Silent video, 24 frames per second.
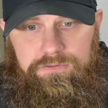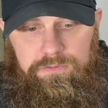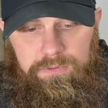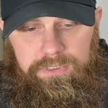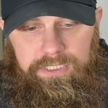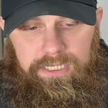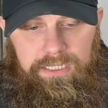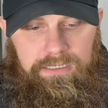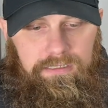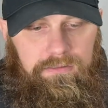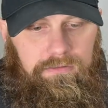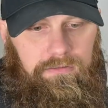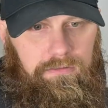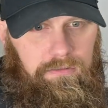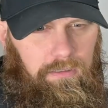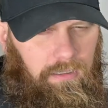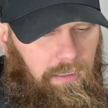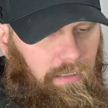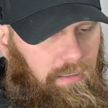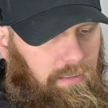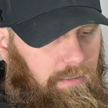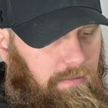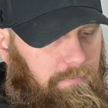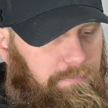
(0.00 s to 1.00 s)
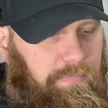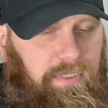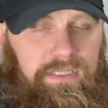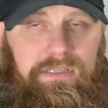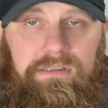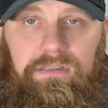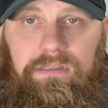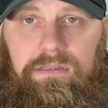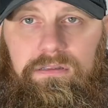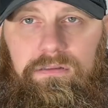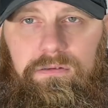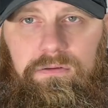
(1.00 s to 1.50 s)
one yet either. But
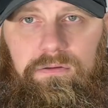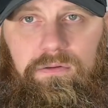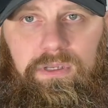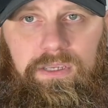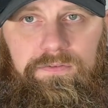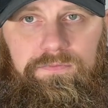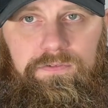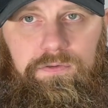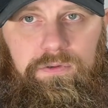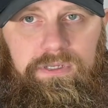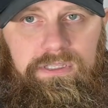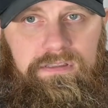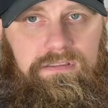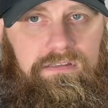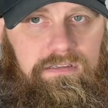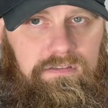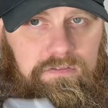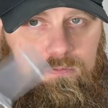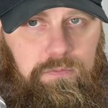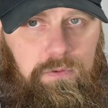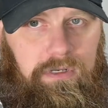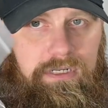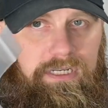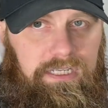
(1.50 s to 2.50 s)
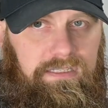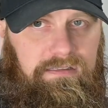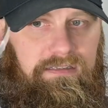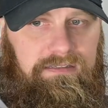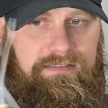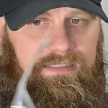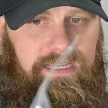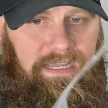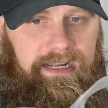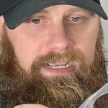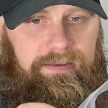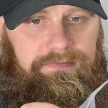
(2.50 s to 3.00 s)
if you get this one, it does
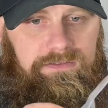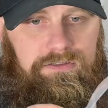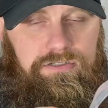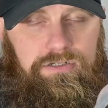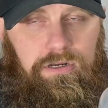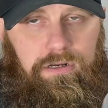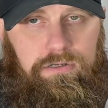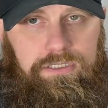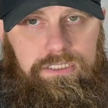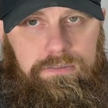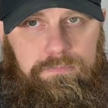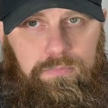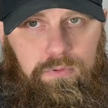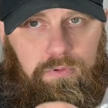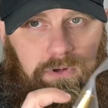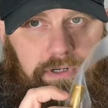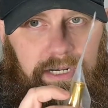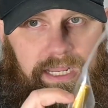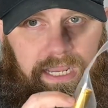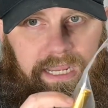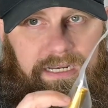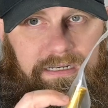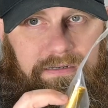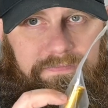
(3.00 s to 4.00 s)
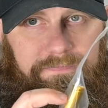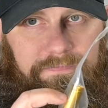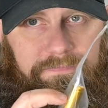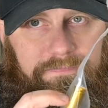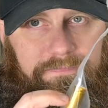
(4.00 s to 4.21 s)
not have the charging port on the